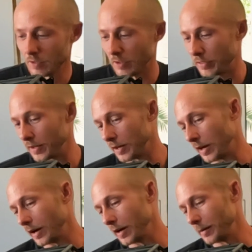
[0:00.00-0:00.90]
The thing
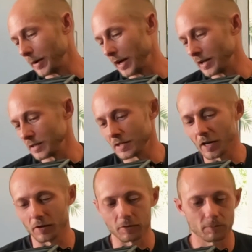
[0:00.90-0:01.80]
I am hands
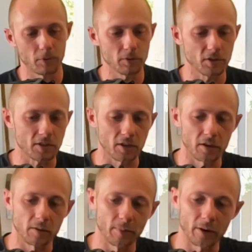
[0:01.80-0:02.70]
down most
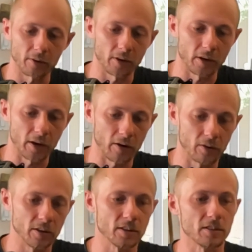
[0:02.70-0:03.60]
excited about right now
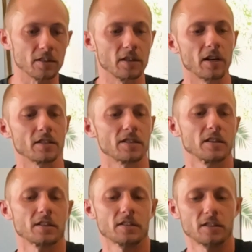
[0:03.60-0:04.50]
is the
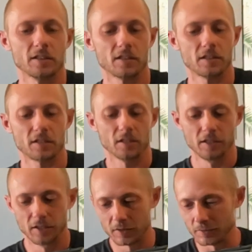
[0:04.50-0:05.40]
SCX6
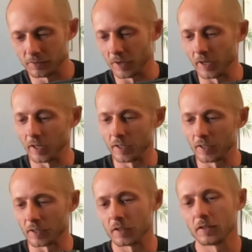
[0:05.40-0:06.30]
right
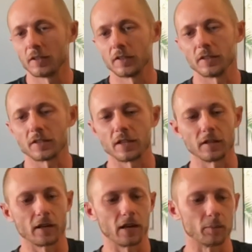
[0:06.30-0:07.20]
here. It's
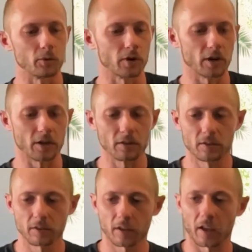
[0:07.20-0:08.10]
getting the Hammer Rey,
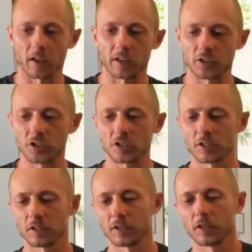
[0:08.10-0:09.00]
cage,
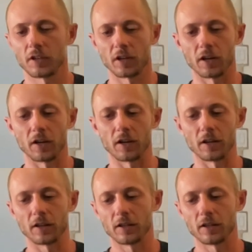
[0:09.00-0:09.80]
uh,